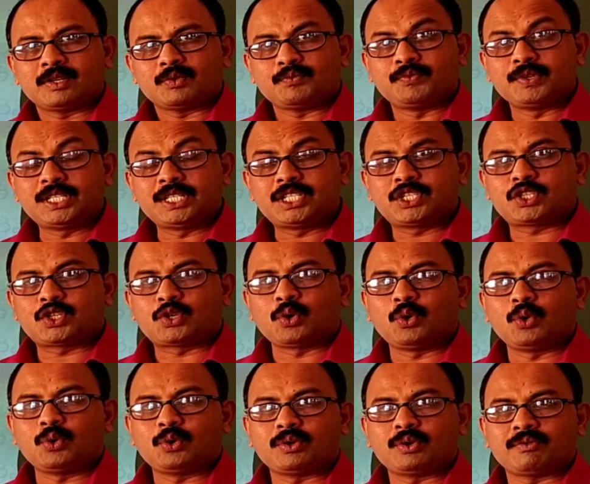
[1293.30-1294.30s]
Which
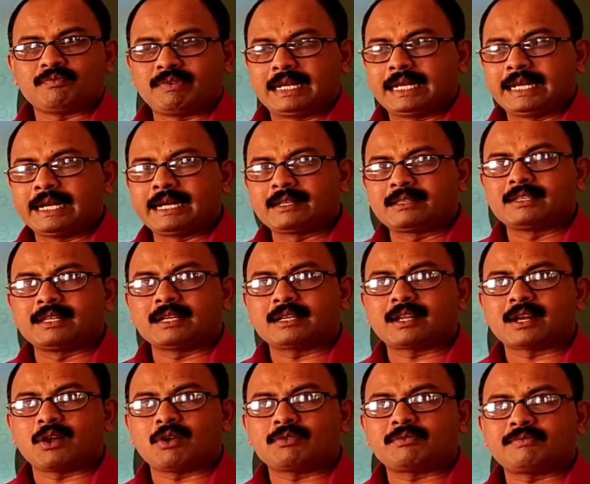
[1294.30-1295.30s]
stone will hit the
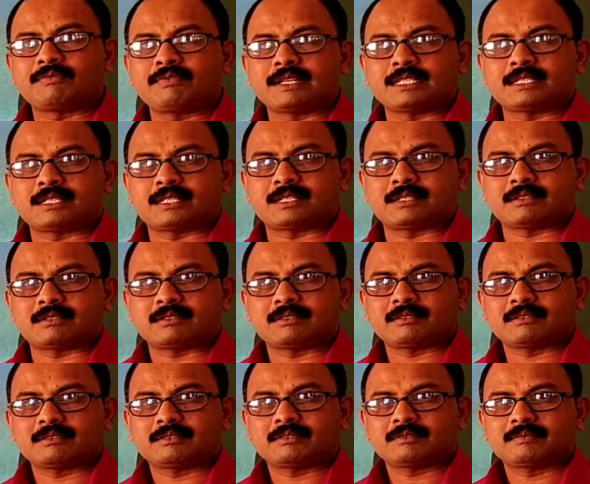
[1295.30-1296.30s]
ground first?
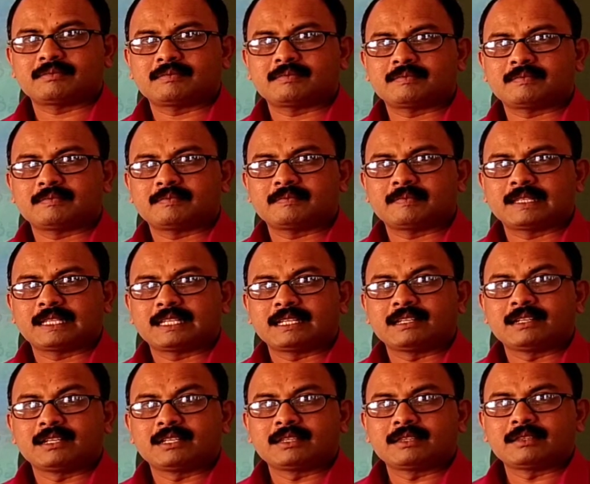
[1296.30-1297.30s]

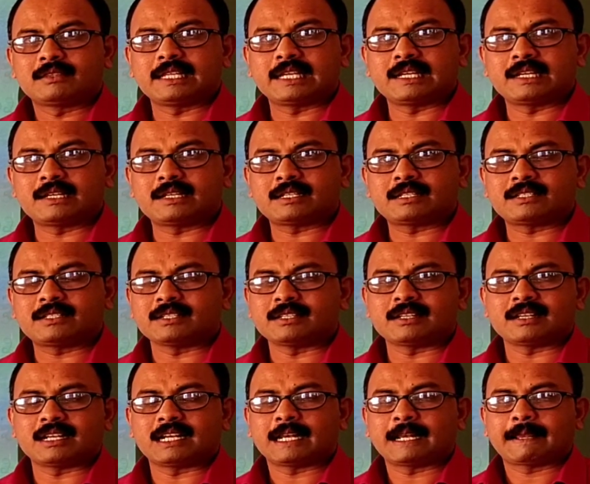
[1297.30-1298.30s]
Think,
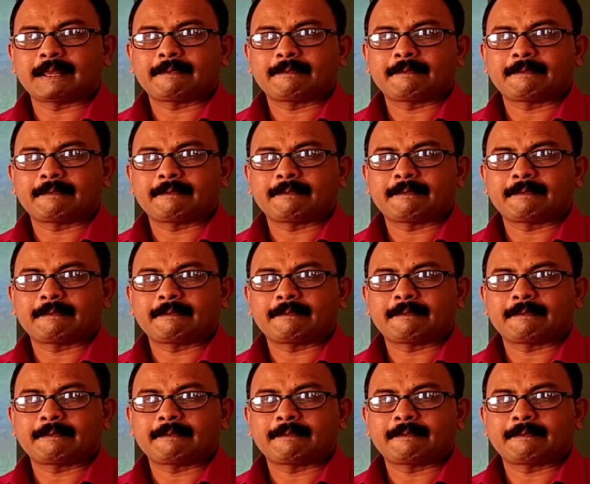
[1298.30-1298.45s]
children.